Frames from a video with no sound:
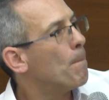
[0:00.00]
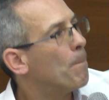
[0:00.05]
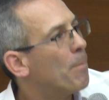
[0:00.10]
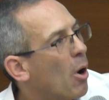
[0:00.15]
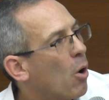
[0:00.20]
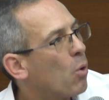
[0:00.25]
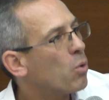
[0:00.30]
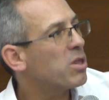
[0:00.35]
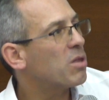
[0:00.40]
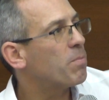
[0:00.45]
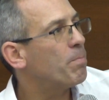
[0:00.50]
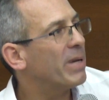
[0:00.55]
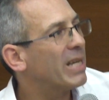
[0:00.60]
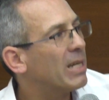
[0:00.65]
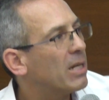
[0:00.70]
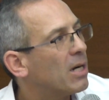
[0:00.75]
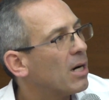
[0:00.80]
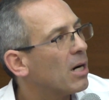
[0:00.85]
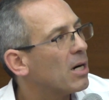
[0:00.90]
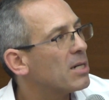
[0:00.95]
Both
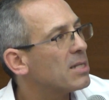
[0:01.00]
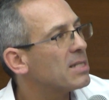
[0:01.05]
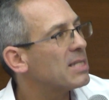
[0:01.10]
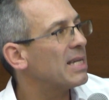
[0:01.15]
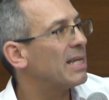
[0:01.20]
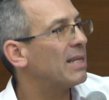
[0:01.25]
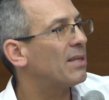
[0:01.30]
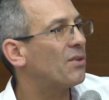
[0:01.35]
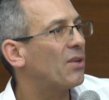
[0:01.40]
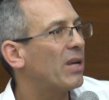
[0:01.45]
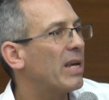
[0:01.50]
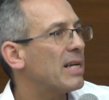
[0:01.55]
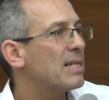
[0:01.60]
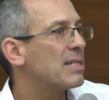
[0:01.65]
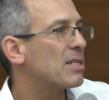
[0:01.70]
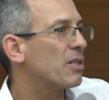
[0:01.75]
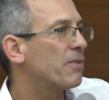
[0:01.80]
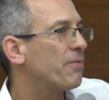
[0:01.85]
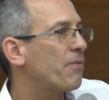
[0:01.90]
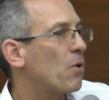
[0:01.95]
because it
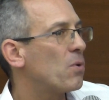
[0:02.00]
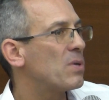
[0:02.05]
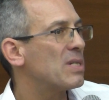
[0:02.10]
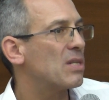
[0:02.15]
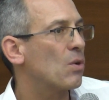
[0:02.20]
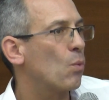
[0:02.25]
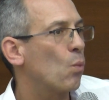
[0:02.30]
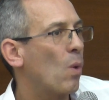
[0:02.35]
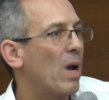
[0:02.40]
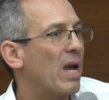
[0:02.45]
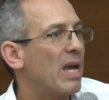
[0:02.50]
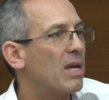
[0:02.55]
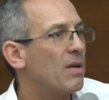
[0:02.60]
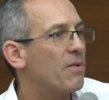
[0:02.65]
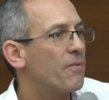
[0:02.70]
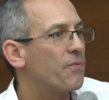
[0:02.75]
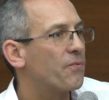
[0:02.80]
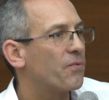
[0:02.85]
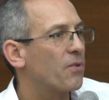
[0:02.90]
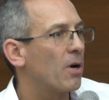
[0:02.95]
takes our focus
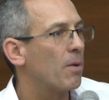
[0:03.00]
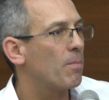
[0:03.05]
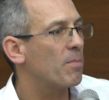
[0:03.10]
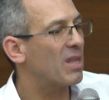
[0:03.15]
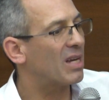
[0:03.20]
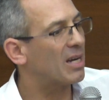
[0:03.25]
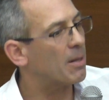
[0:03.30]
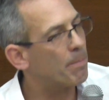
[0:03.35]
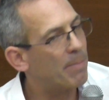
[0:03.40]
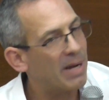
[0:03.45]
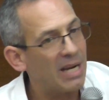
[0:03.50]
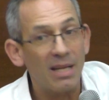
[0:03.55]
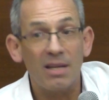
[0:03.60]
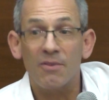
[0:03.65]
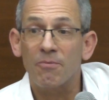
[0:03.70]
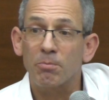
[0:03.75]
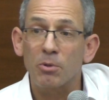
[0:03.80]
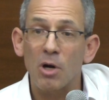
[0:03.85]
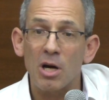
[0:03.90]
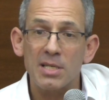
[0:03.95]
away from the
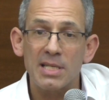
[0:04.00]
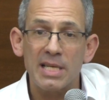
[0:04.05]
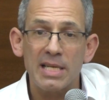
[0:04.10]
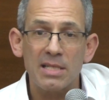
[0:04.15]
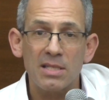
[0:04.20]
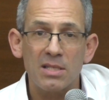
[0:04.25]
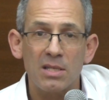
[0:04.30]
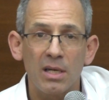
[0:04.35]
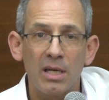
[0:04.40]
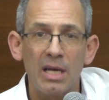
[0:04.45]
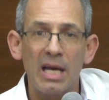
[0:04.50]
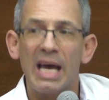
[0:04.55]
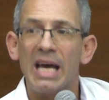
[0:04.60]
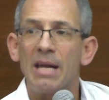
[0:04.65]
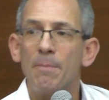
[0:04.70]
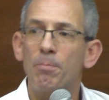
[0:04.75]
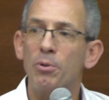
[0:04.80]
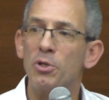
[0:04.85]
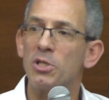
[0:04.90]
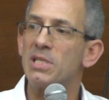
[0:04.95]
competitive process
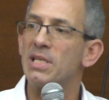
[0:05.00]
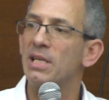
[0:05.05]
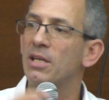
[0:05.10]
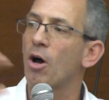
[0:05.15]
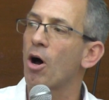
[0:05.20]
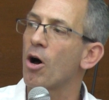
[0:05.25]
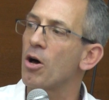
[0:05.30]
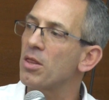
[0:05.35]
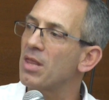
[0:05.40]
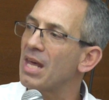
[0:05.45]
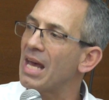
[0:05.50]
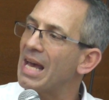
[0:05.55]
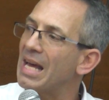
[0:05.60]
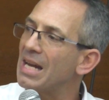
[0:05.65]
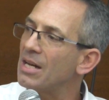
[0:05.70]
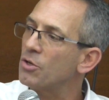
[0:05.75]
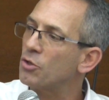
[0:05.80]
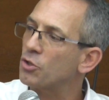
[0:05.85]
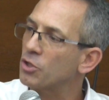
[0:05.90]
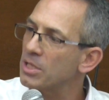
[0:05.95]
and puts it on the
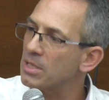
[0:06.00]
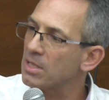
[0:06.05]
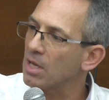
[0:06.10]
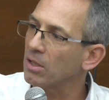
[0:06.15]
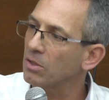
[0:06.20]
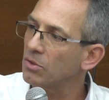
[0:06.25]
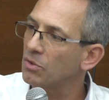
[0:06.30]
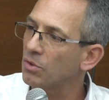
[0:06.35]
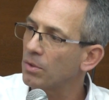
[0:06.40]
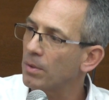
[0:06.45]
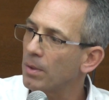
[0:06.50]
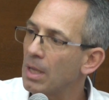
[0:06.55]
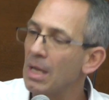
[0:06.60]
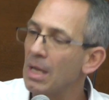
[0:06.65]
end result,